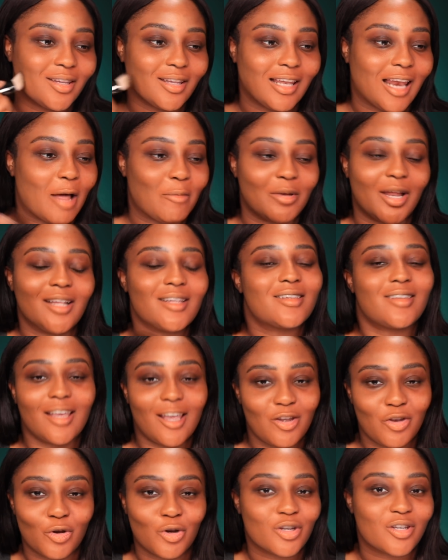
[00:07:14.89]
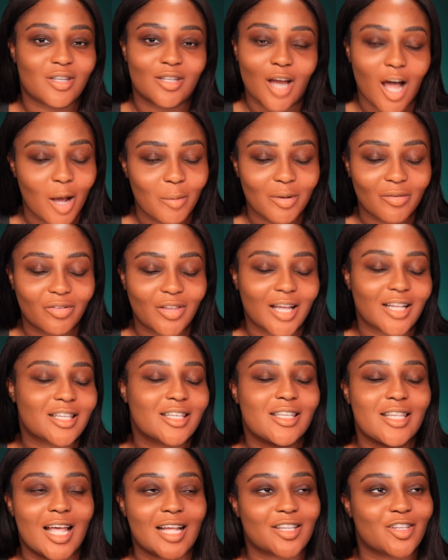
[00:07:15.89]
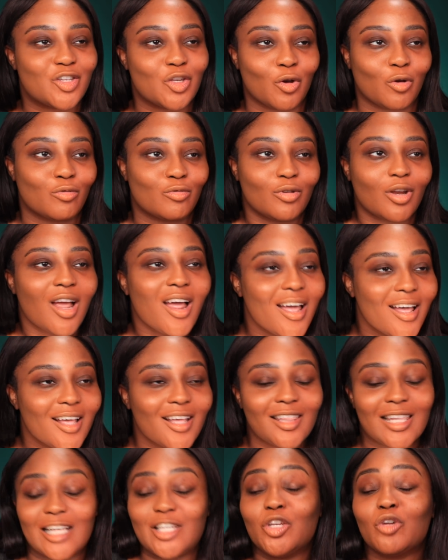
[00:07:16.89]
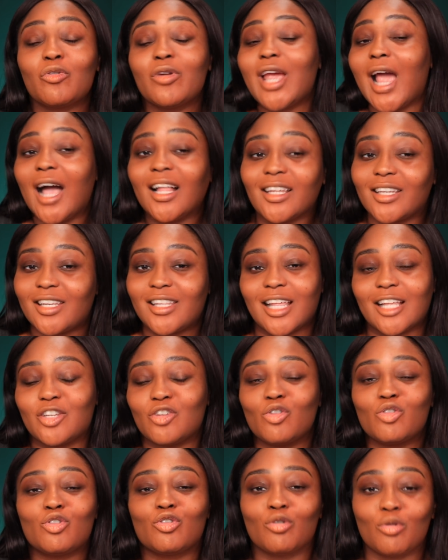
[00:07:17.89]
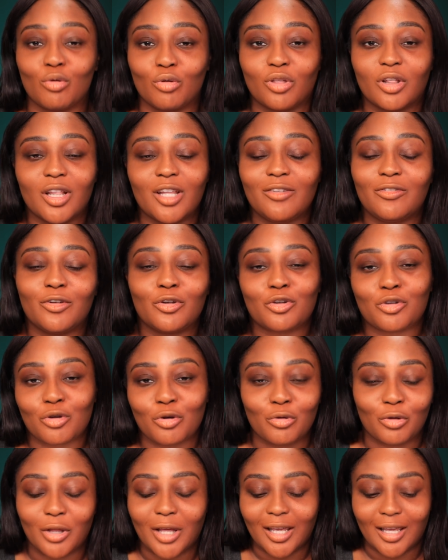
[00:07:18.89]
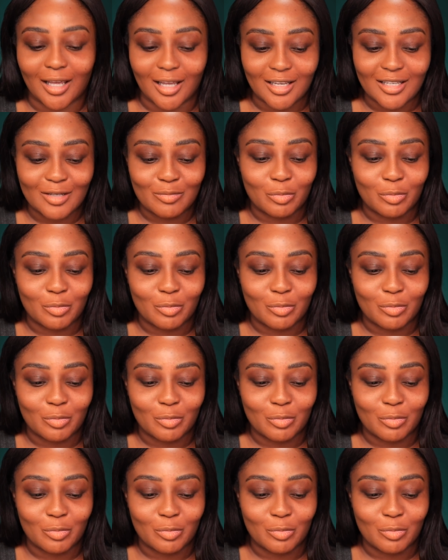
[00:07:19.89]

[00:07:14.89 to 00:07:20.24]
And I'm not saying you're a snob if that's your reality. That's your truth. Live your truth, I guess.